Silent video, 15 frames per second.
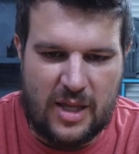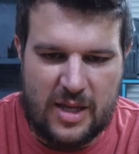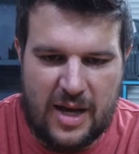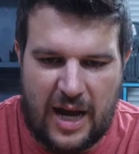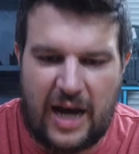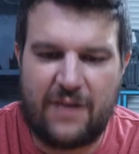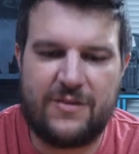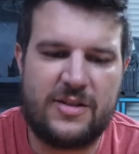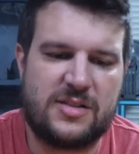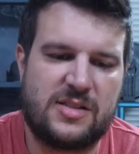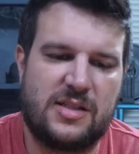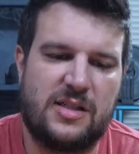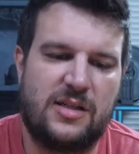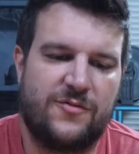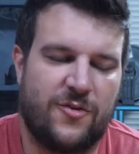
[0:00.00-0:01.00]

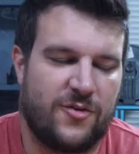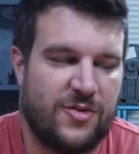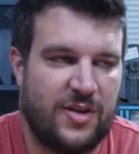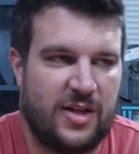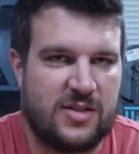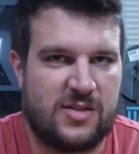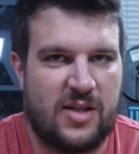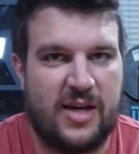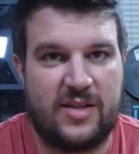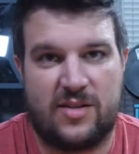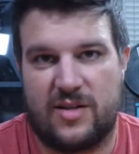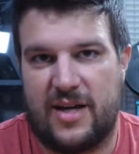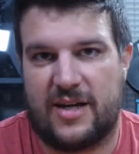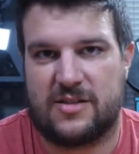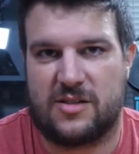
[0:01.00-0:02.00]
Obviously, for things like the
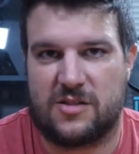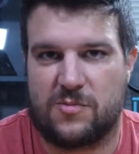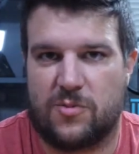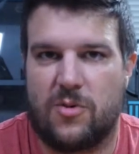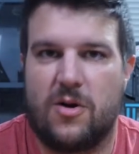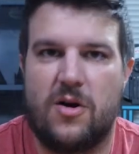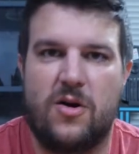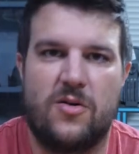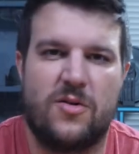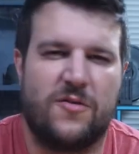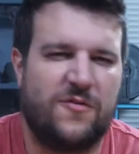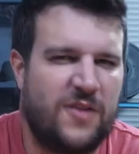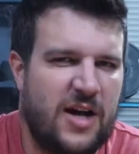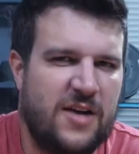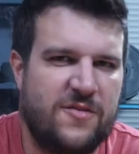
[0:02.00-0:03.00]
Nexus Pro, the
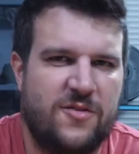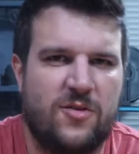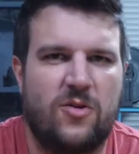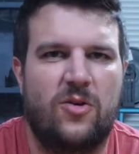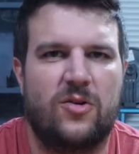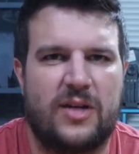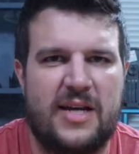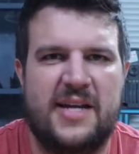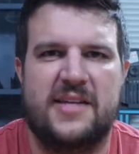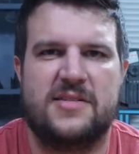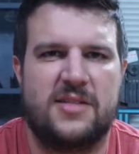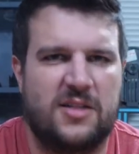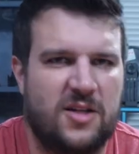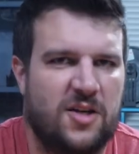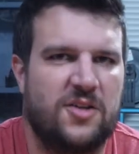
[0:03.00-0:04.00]
5-year-old
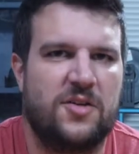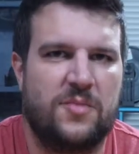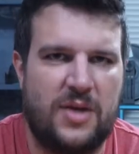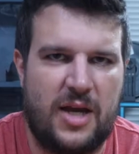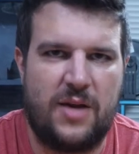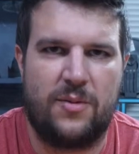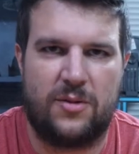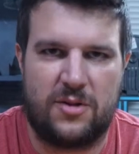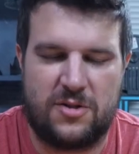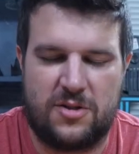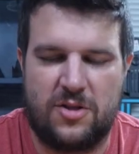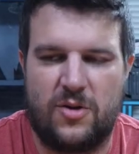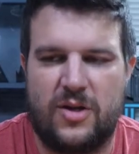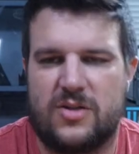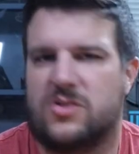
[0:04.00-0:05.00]
isn't going to be able to
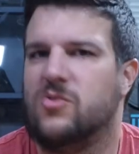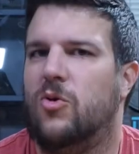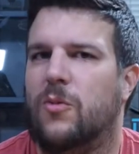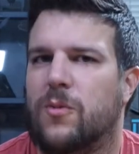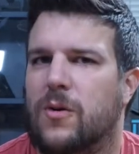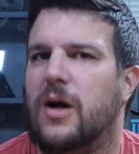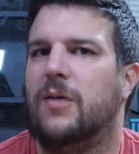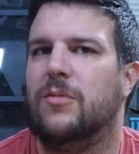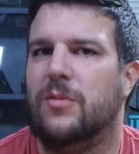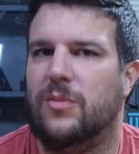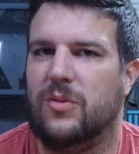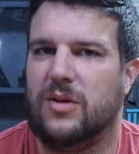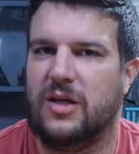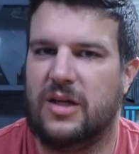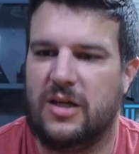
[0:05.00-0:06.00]
do it, so we
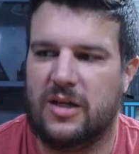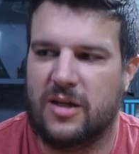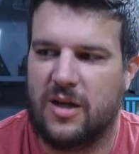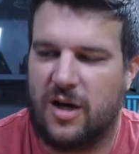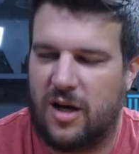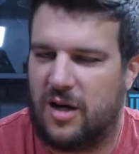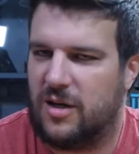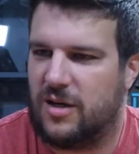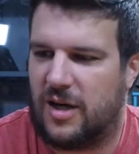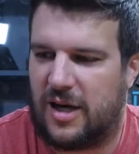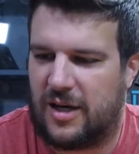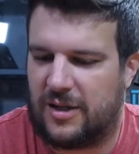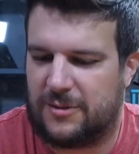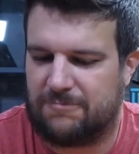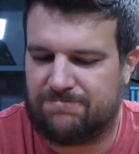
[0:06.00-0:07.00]
probably
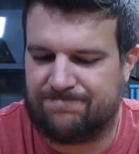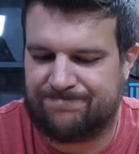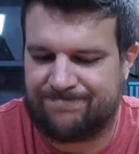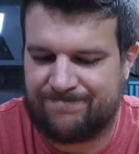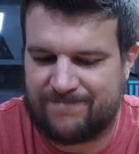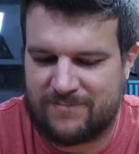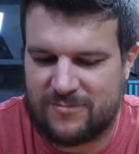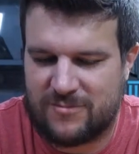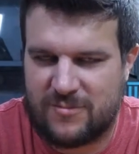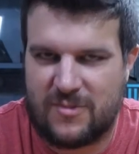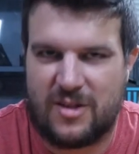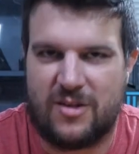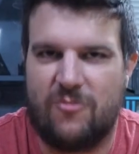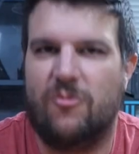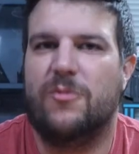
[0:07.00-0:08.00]

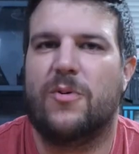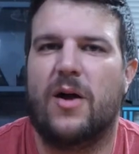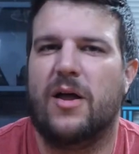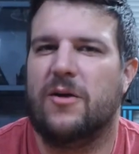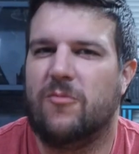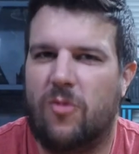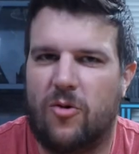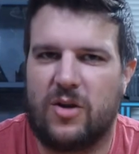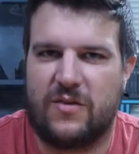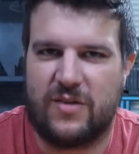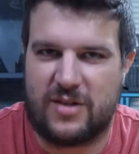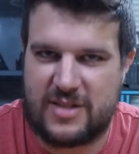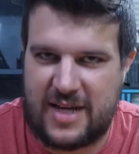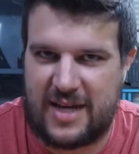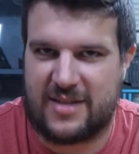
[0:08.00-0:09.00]
won't
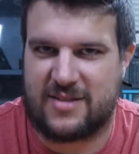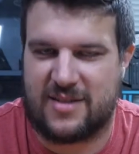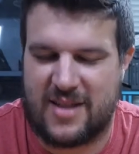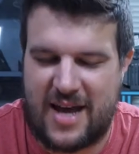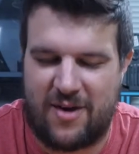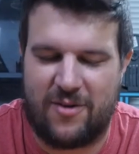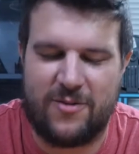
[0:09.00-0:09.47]
even test that.